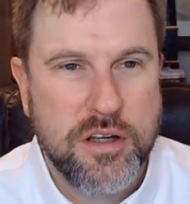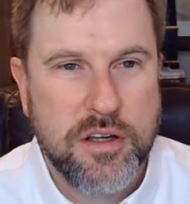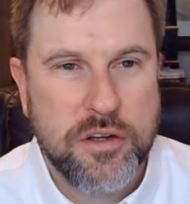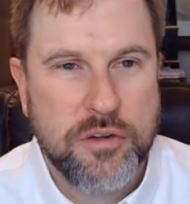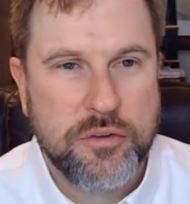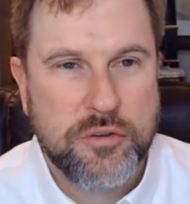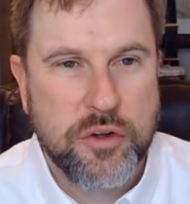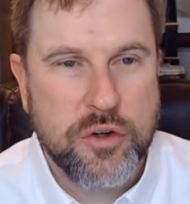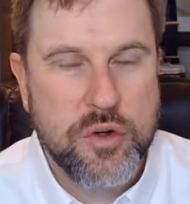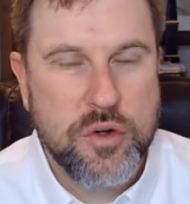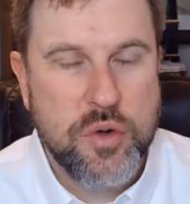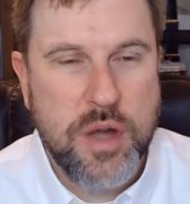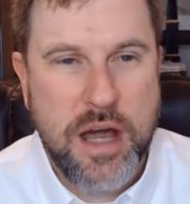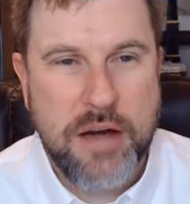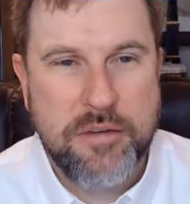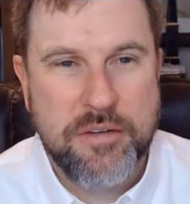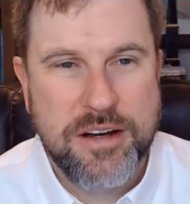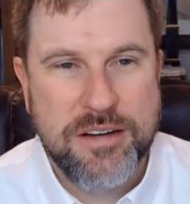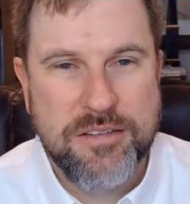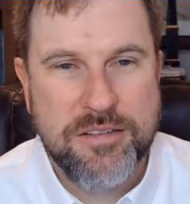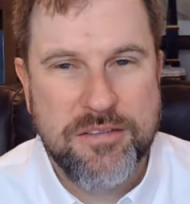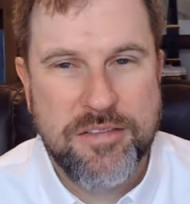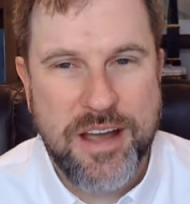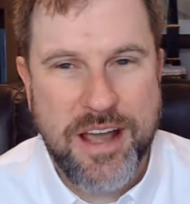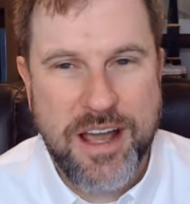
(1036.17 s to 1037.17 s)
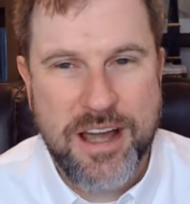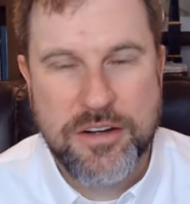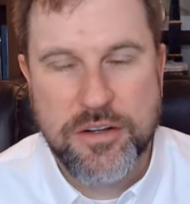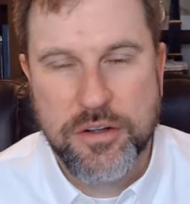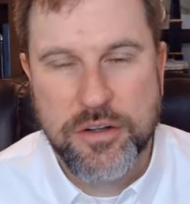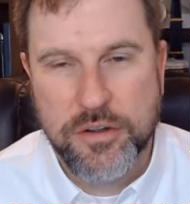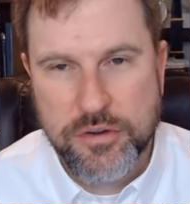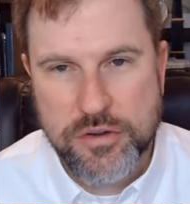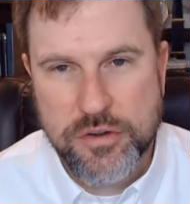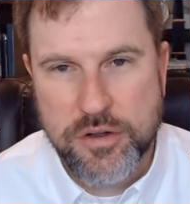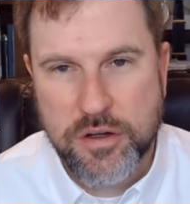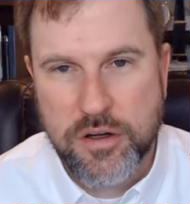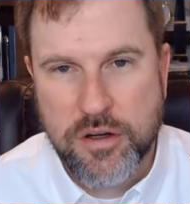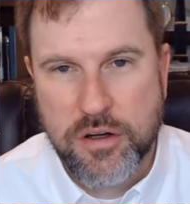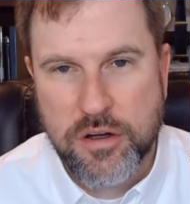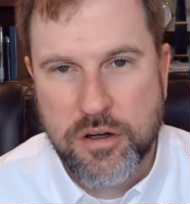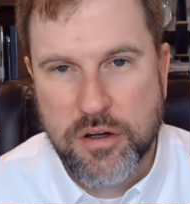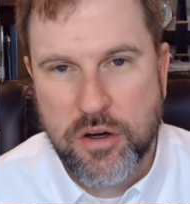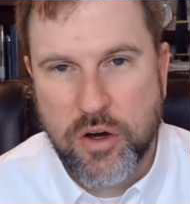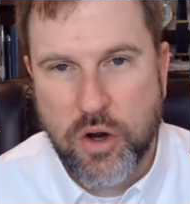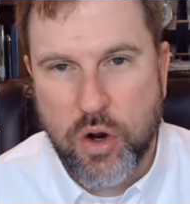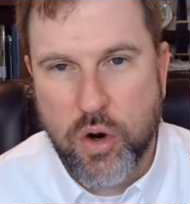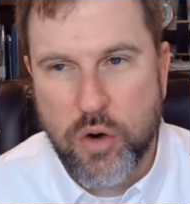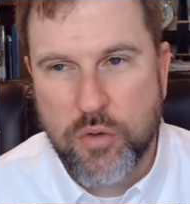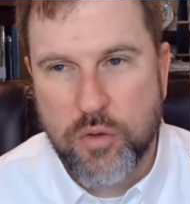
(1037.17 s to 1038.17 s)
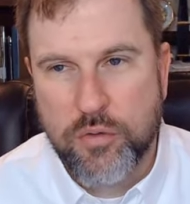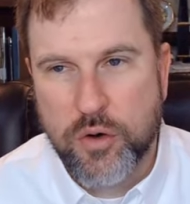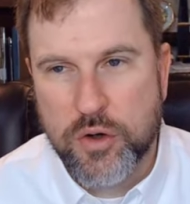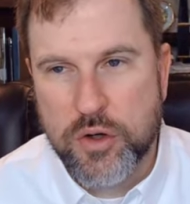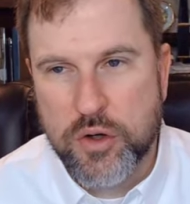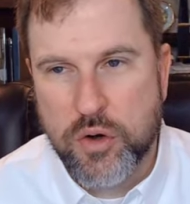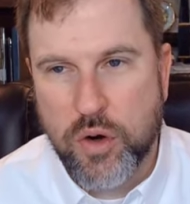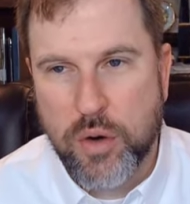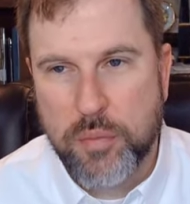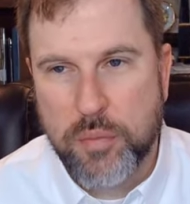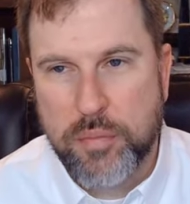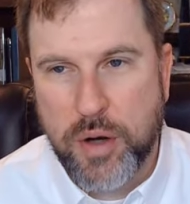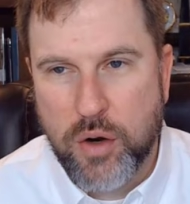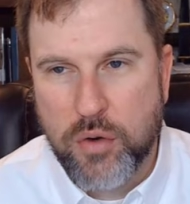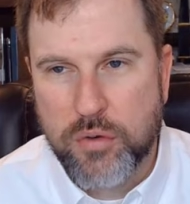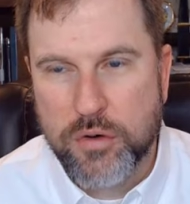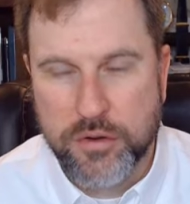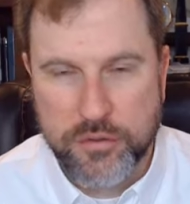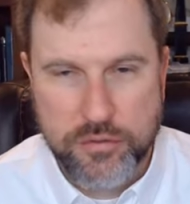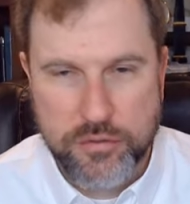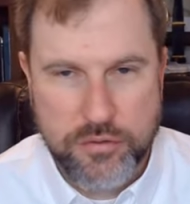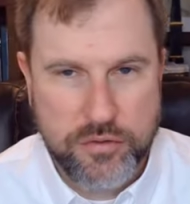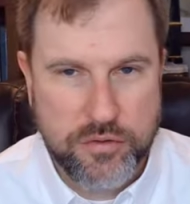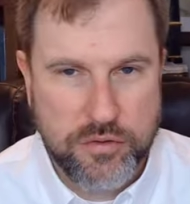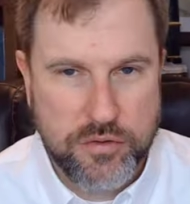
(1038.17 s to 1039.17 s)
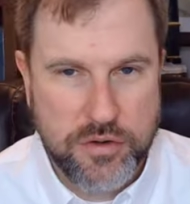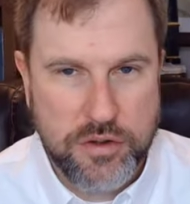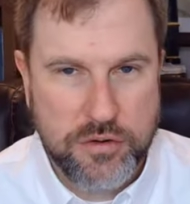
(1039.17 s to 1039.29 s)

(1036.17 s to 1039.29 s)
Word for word: So you have an advantage over your opponents.